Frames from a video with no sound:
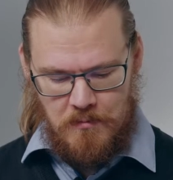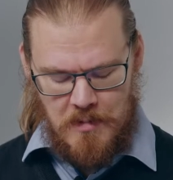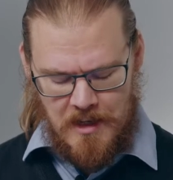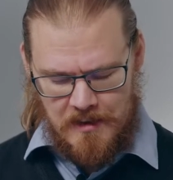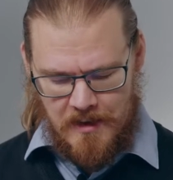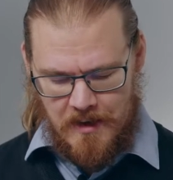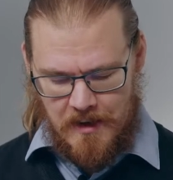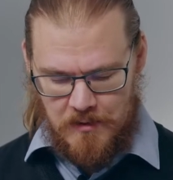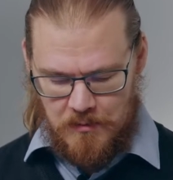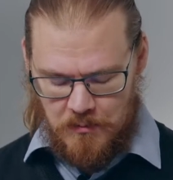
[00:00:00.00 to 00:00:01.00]
better
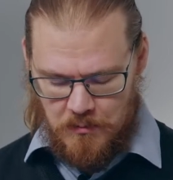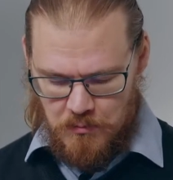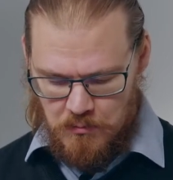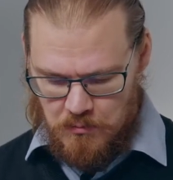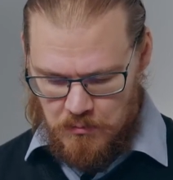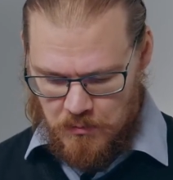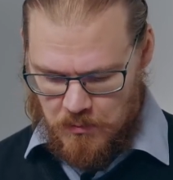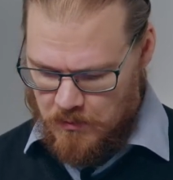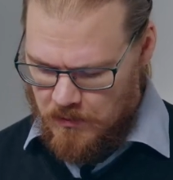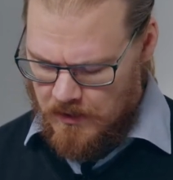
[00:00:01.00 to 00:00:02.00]
and
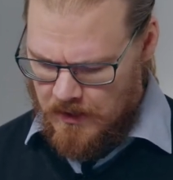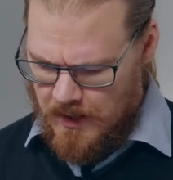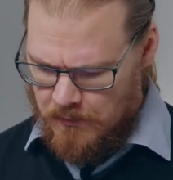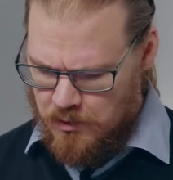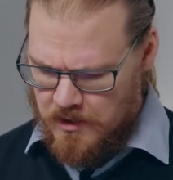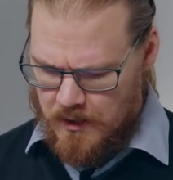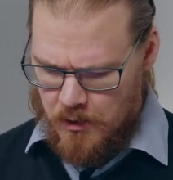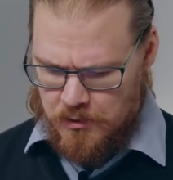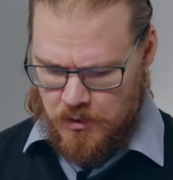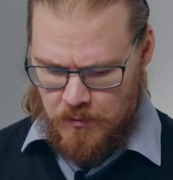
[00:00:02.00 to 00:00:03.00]
I would say
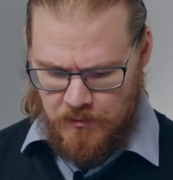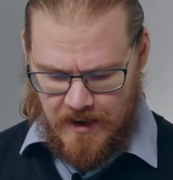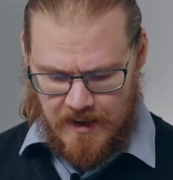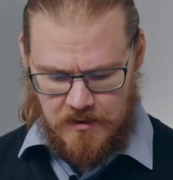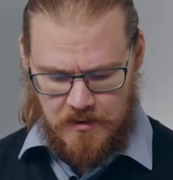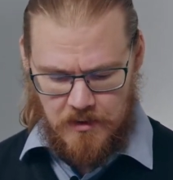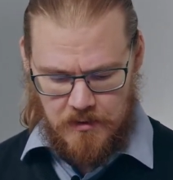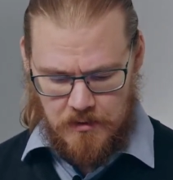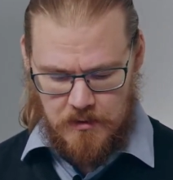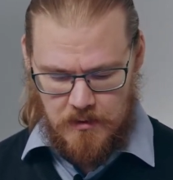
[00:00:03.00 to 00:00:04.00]
also faster